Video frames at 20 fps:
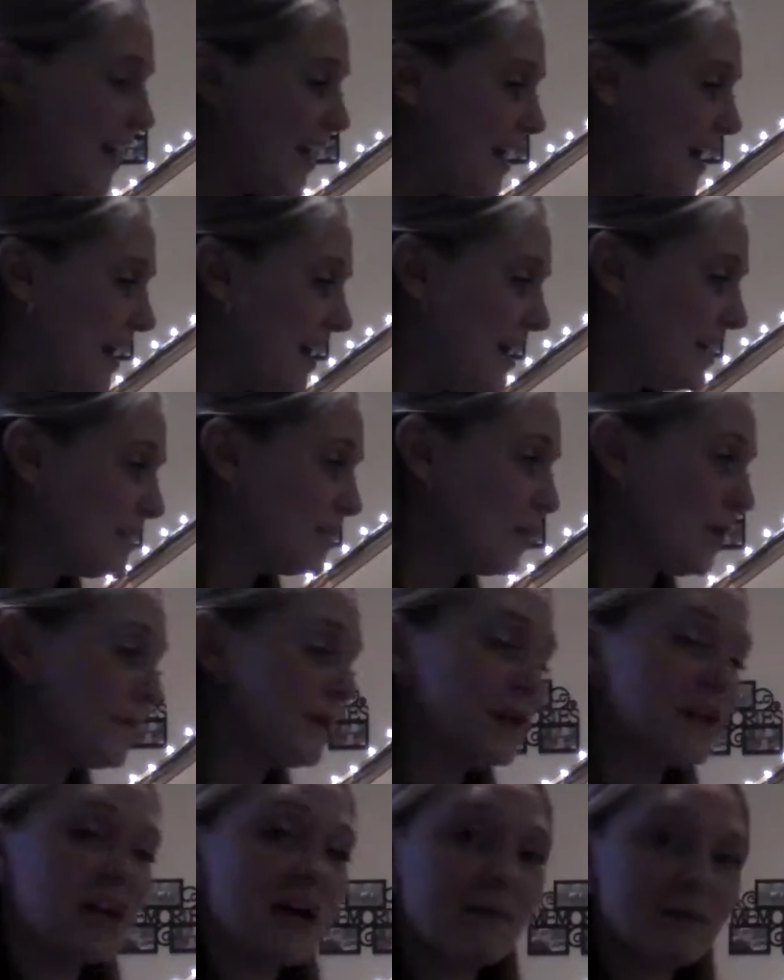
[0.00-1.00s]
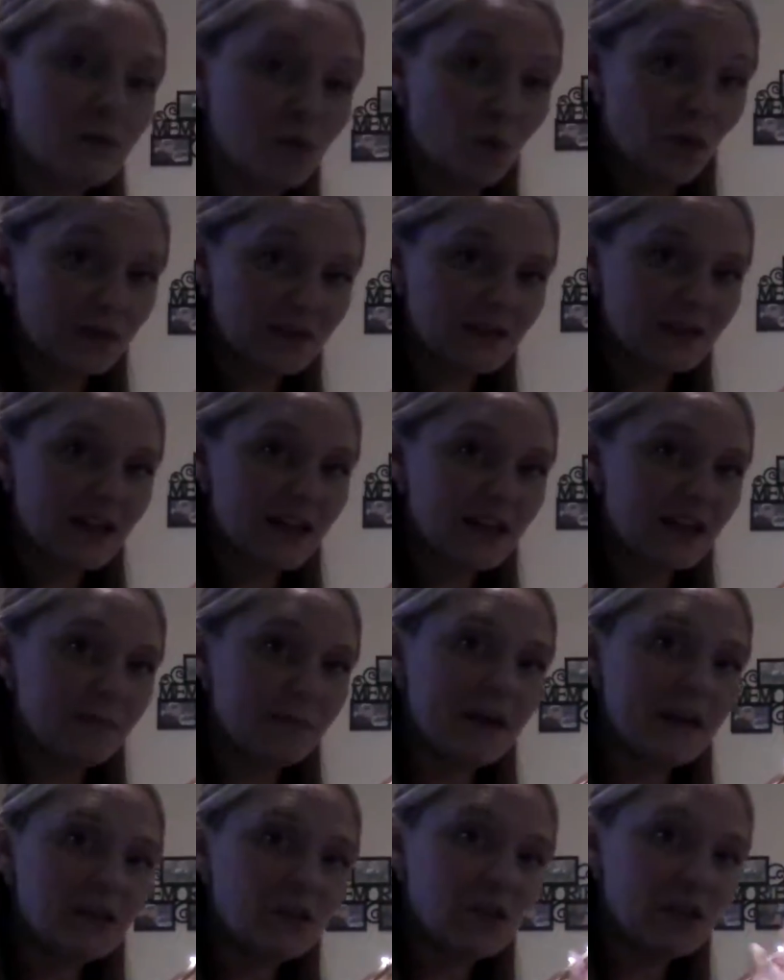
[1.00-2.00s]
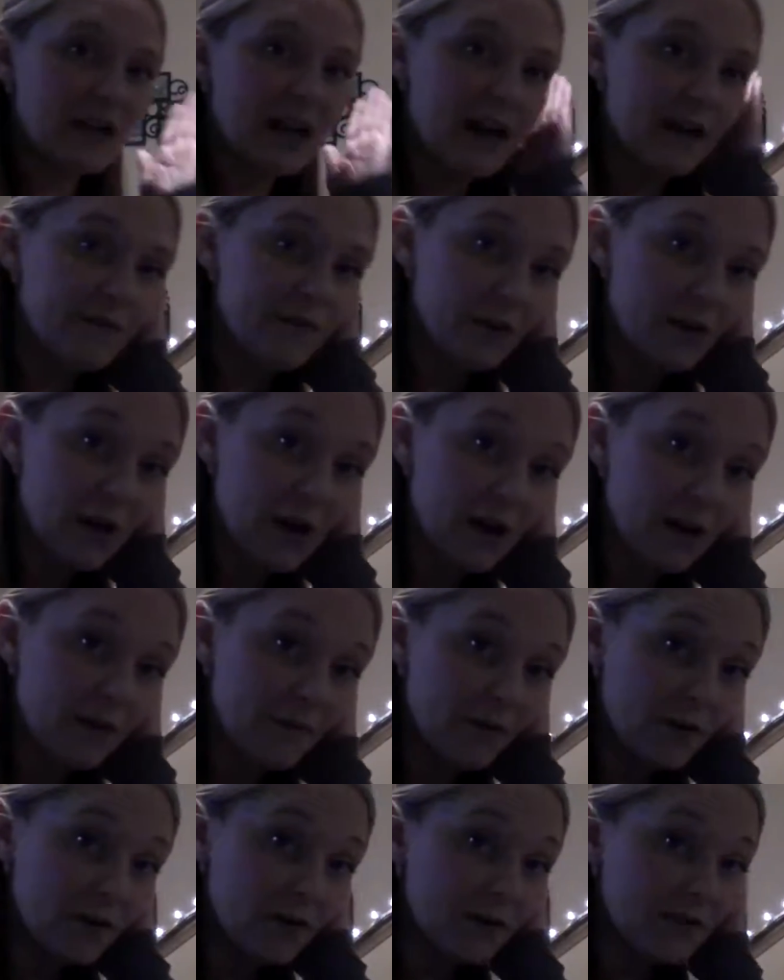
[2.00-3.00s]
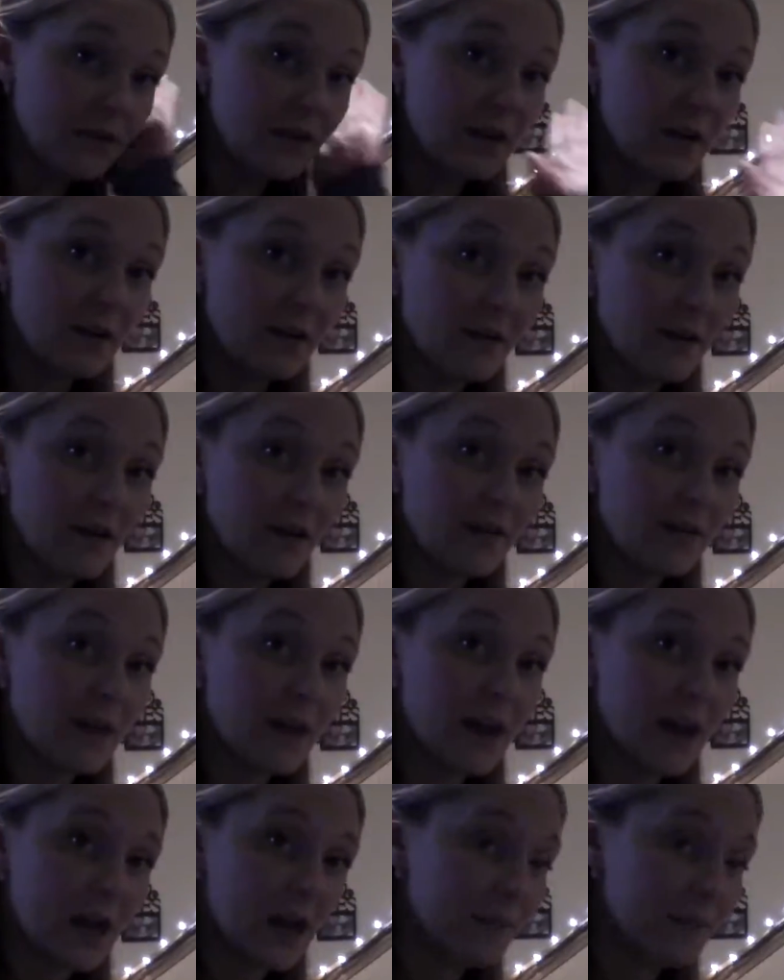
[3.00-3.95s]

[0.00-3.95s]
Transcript: And so I'm going to come to one side of the patient, have them cover the ear that